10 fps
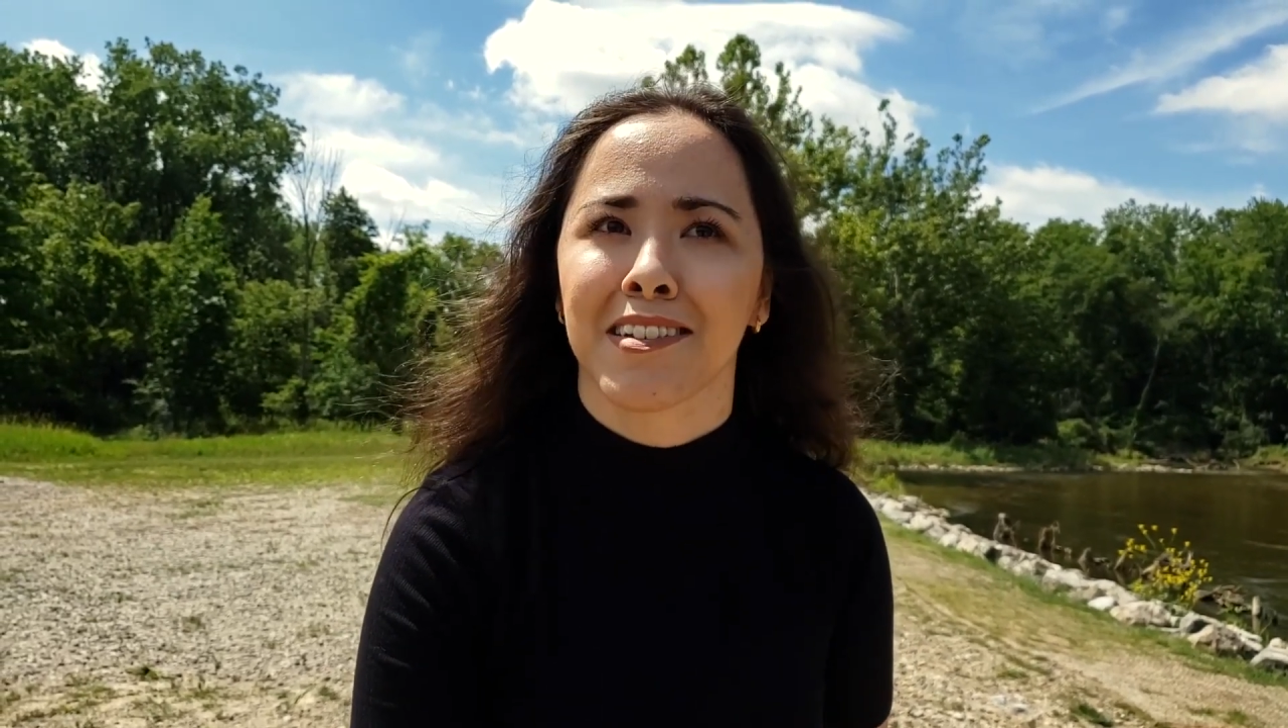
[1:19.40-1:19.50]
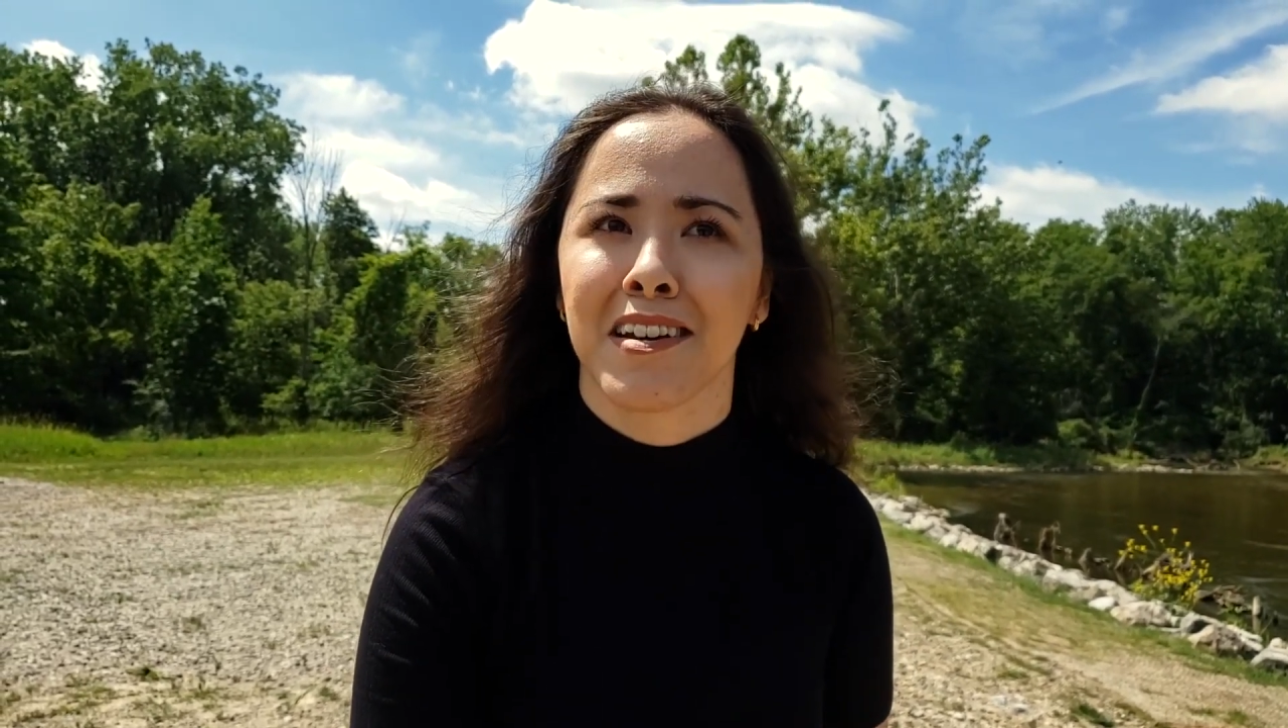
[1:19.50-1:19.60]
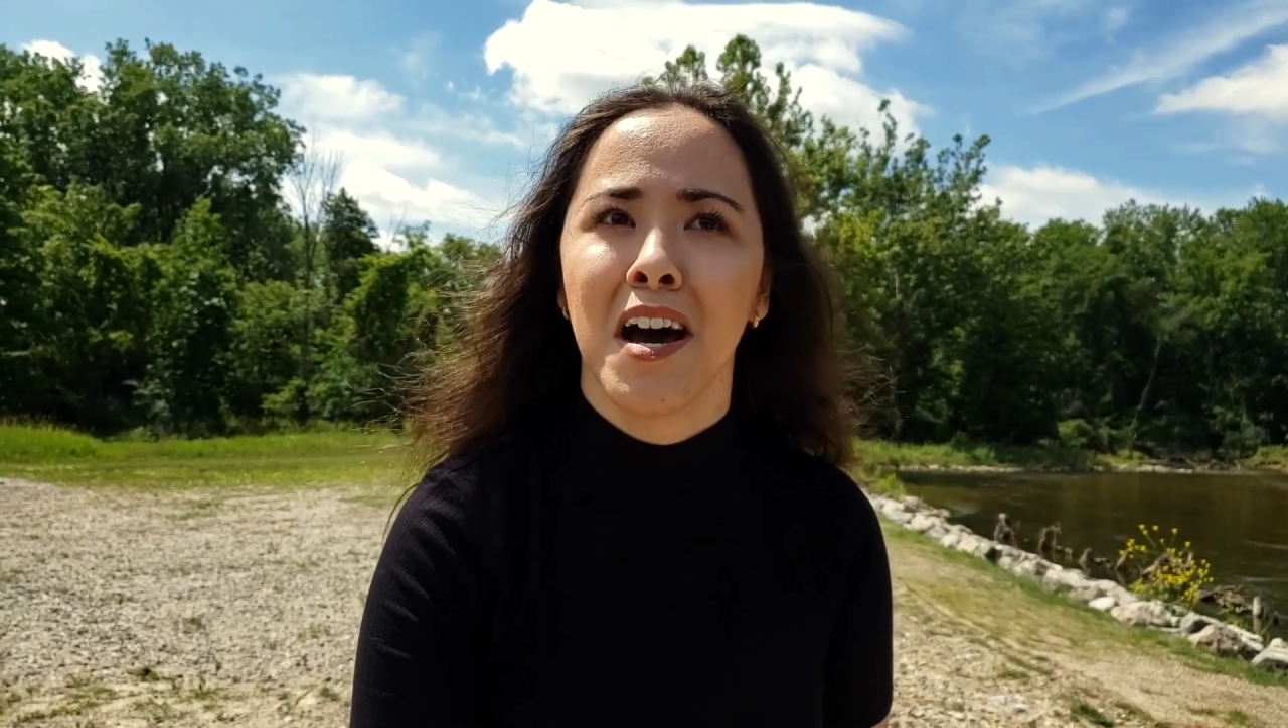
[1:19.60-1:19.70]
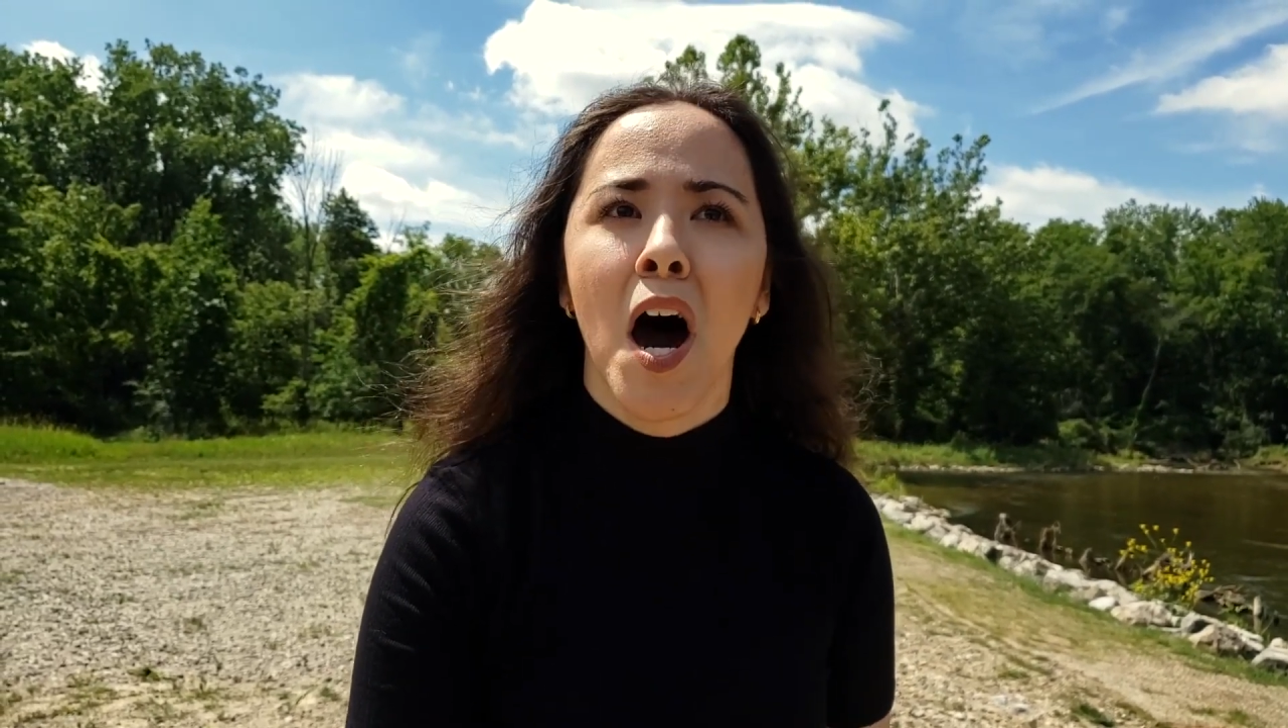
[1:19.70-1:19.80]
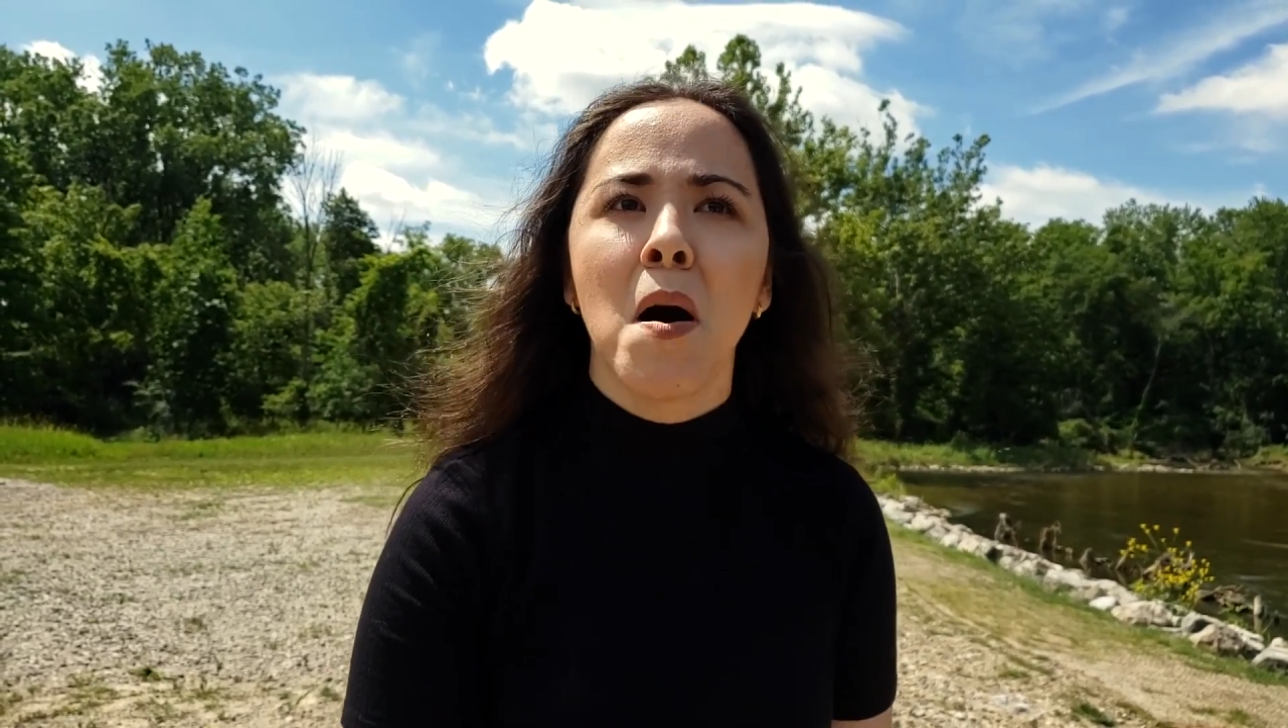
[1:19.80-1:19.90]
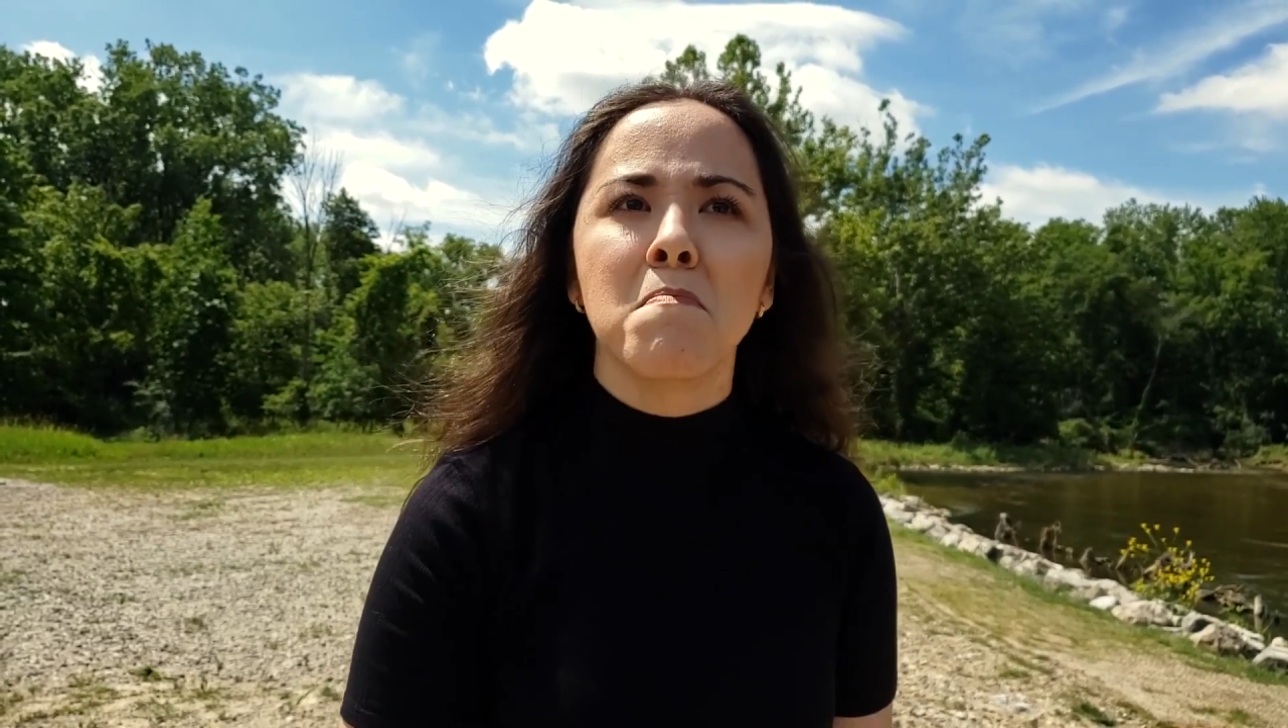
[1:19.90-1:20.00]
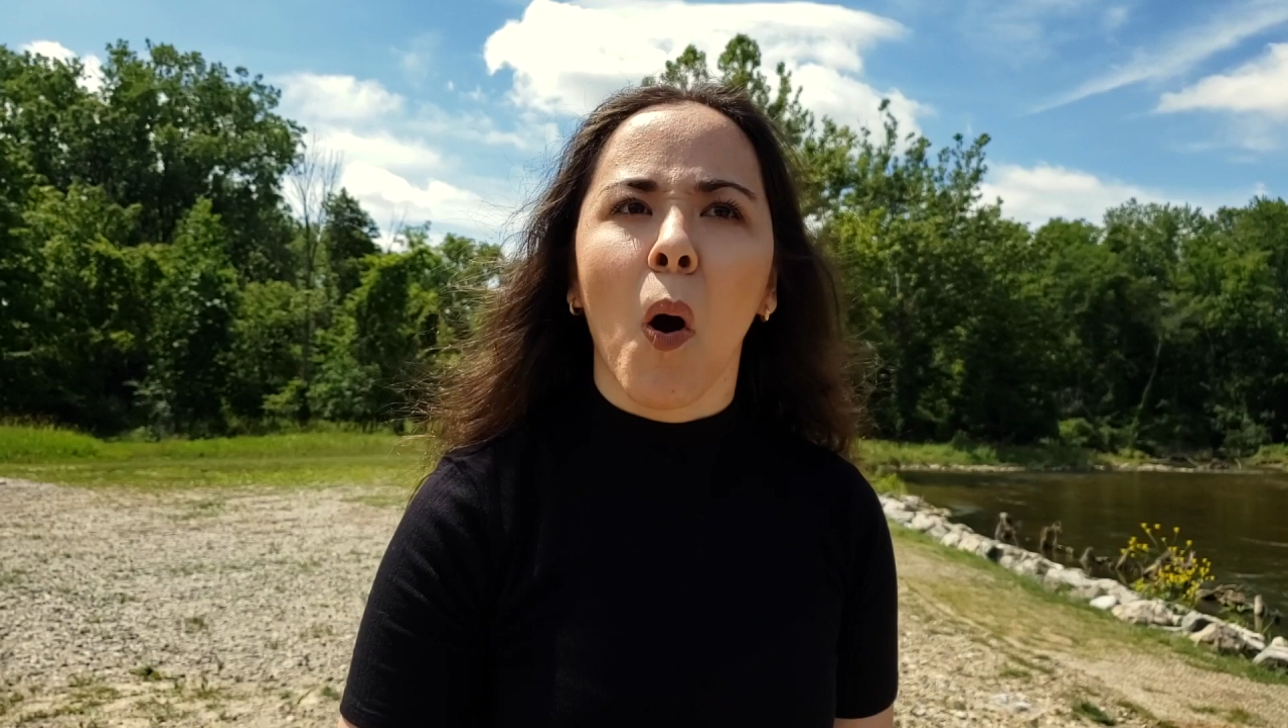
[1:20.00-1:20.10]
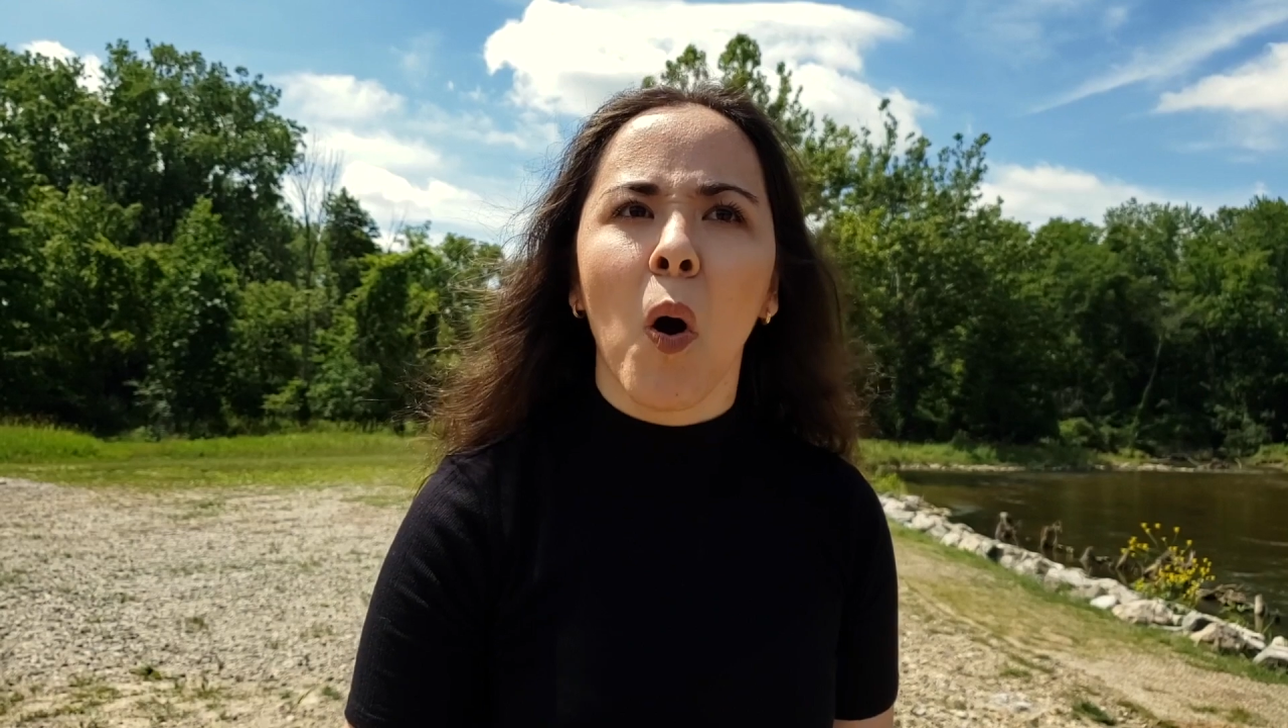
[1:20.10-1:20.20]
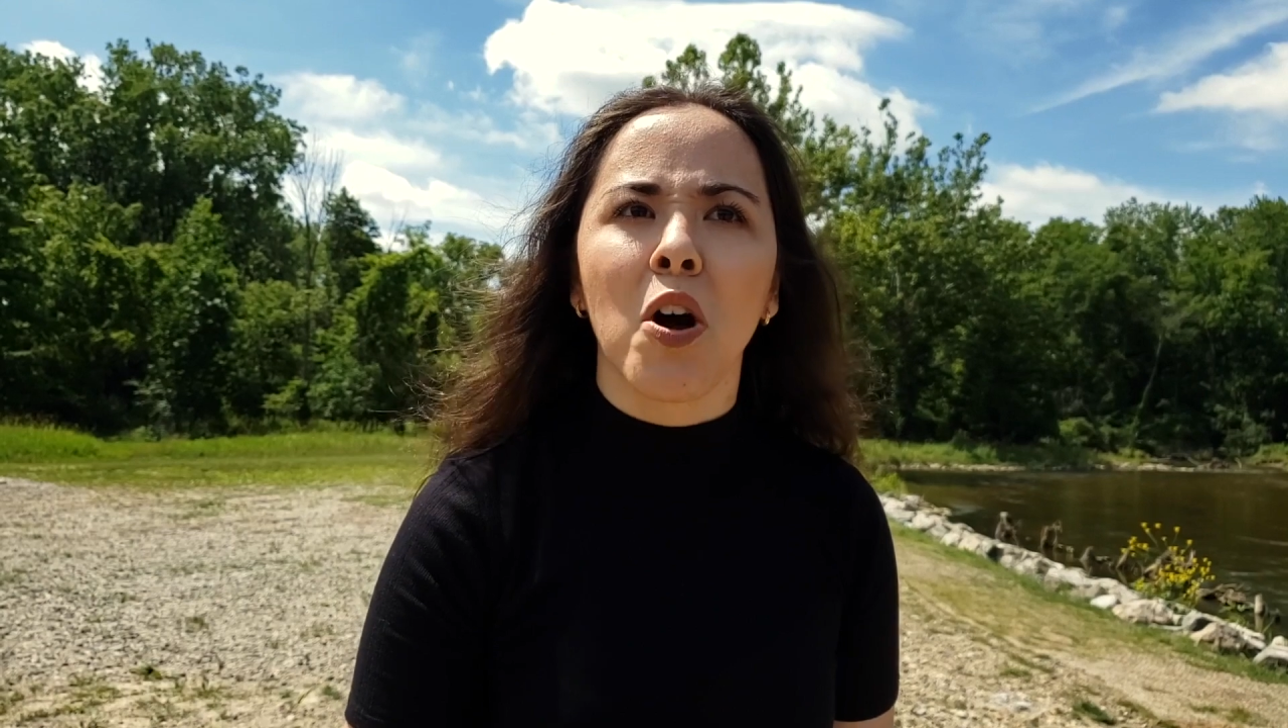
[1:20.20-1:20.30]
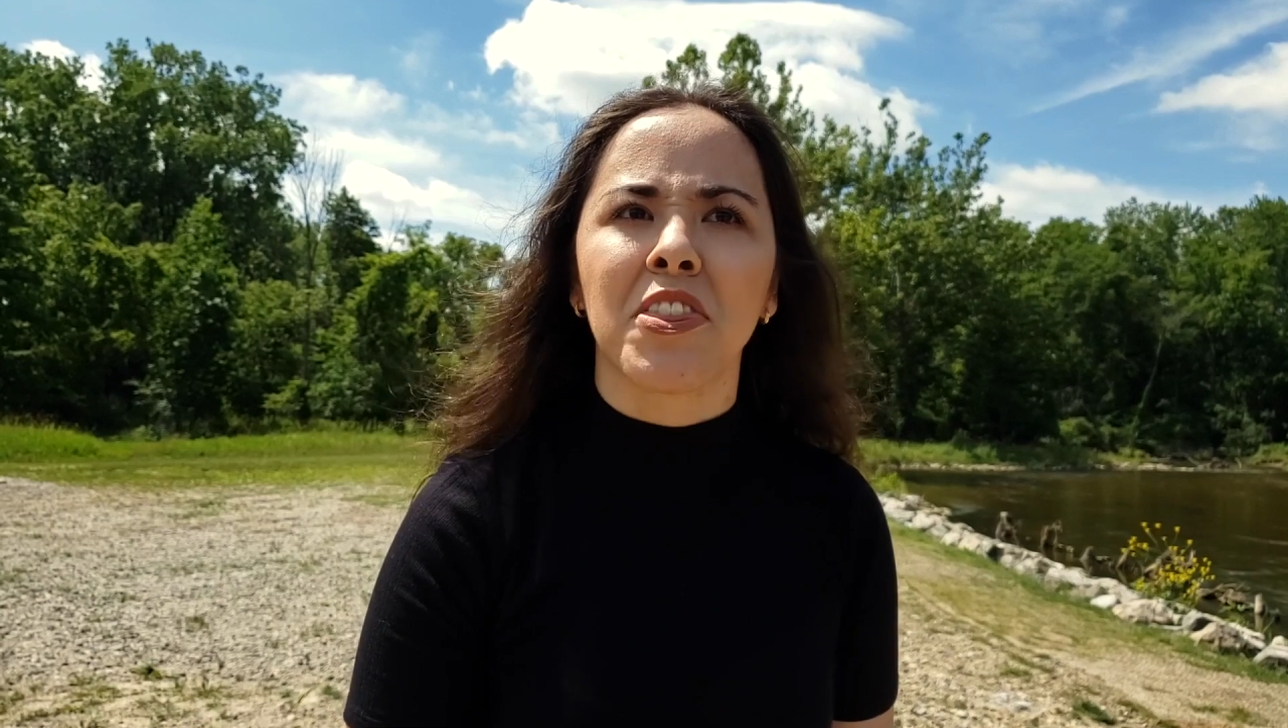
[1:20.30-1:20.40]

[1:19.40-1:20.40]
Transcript: more